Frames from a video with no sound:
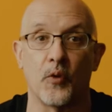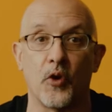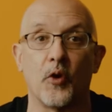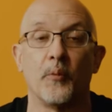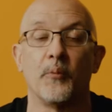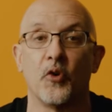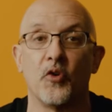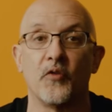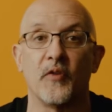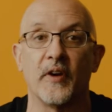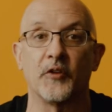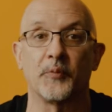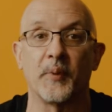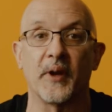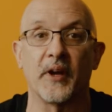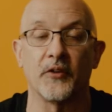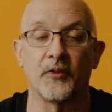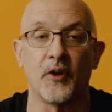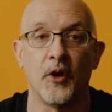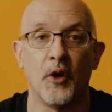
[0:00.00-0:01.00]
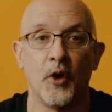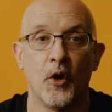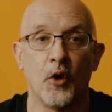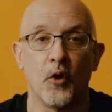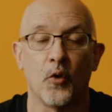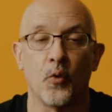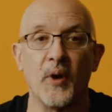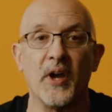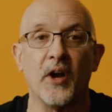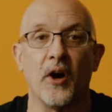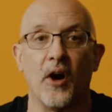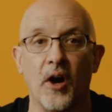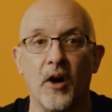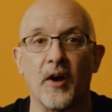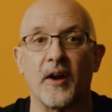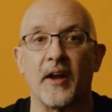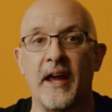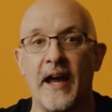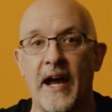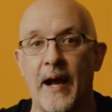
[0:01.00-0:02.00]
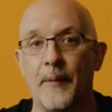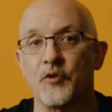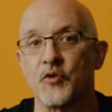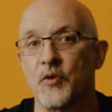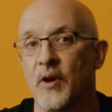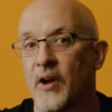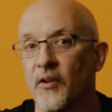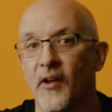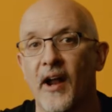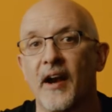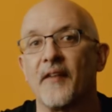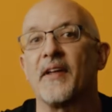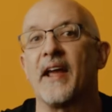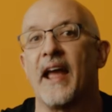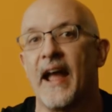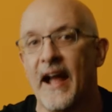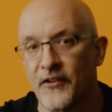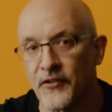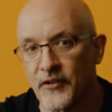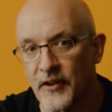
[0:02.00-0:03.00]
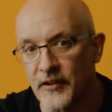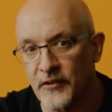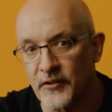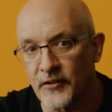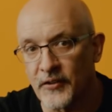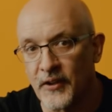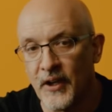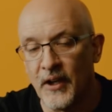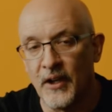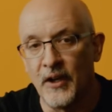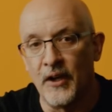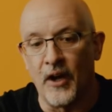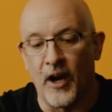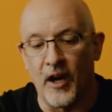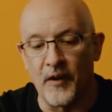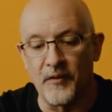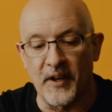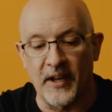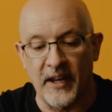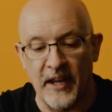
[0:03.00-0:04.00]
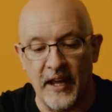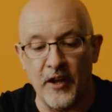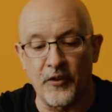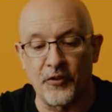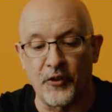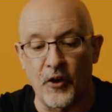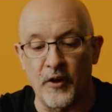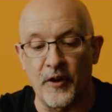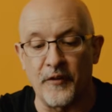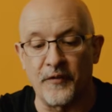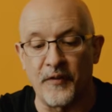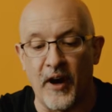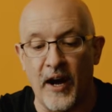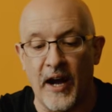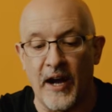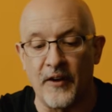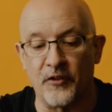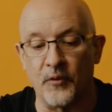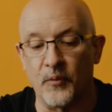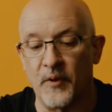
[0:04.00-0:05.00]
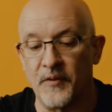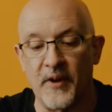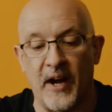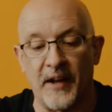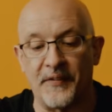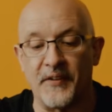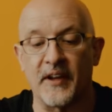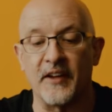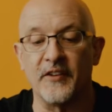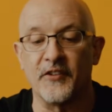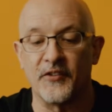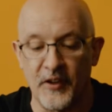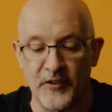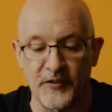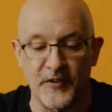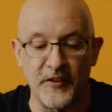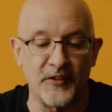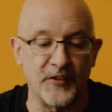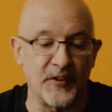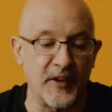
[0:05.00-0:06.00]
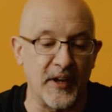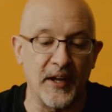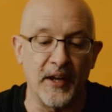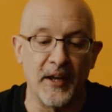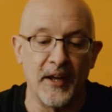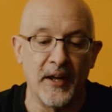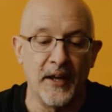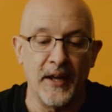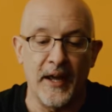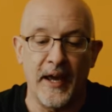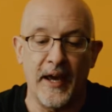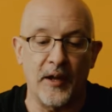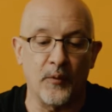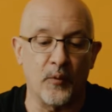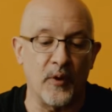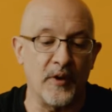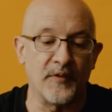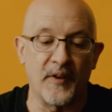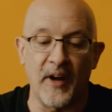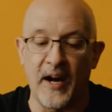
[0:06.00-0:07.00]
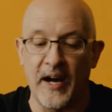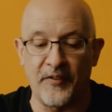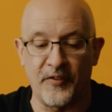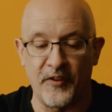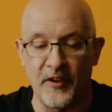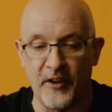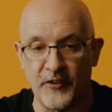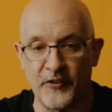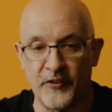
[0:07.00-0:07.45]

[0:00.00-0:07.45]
real movies because we are capturing a lot of the essence of the K35s, and we've got the consistency, and we've got the